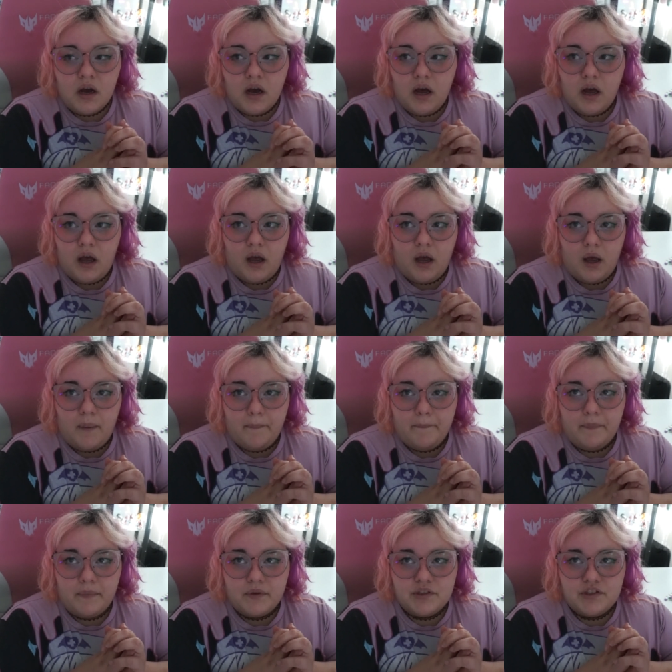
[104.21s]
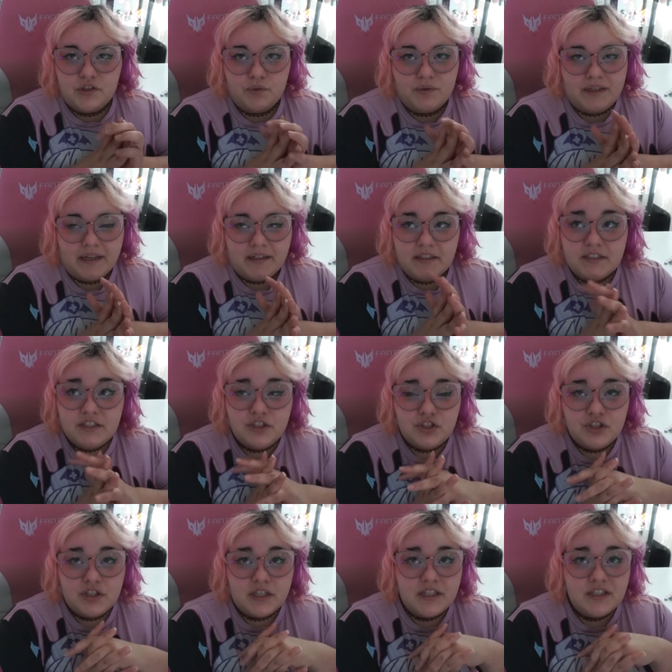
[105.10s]
Um, so that doesn't
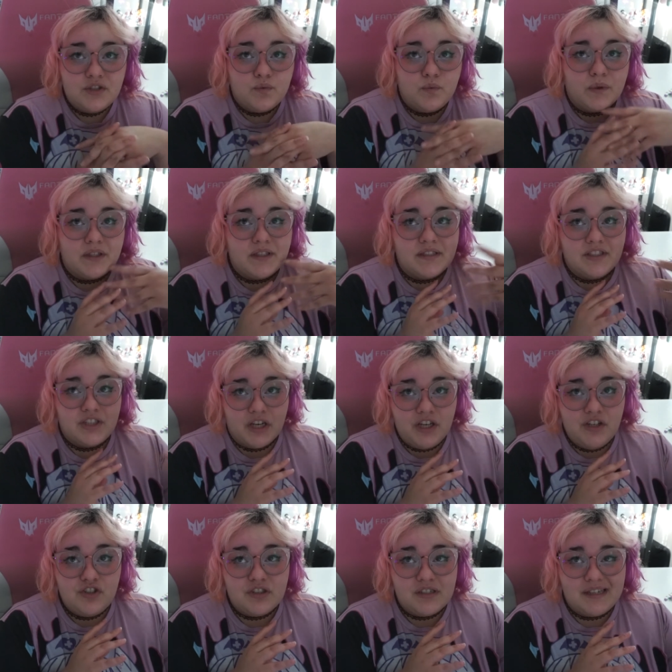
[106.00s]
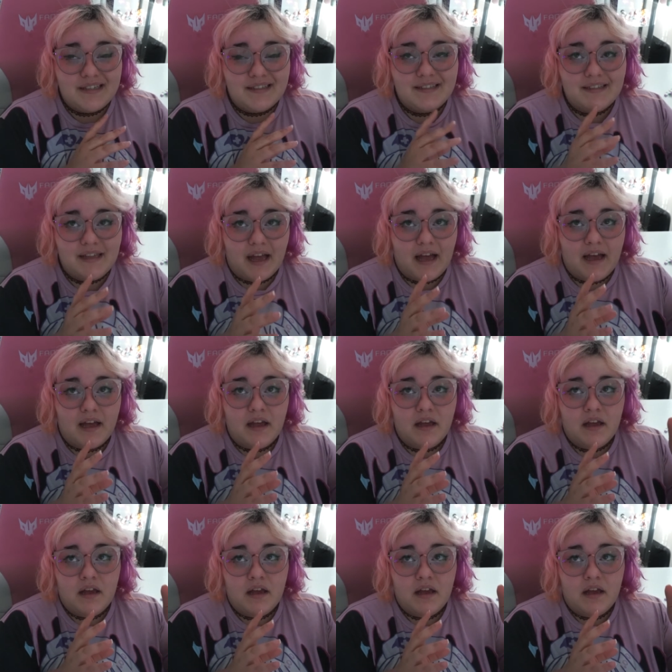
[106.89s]
change. What changed is that